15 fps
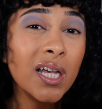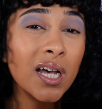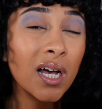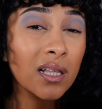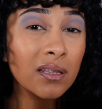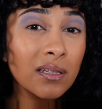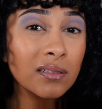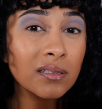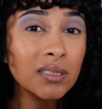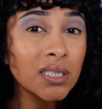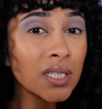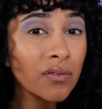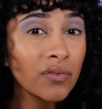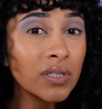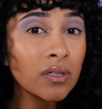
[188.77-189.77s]
a little
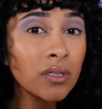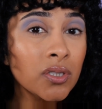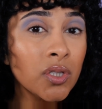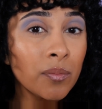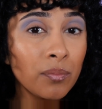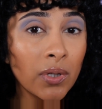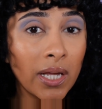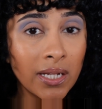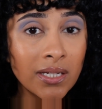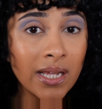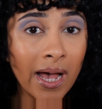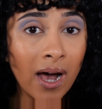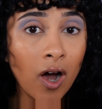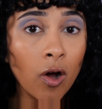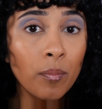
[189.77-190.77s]
difficult to blend
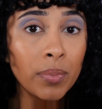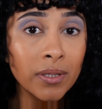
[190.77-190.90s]
out,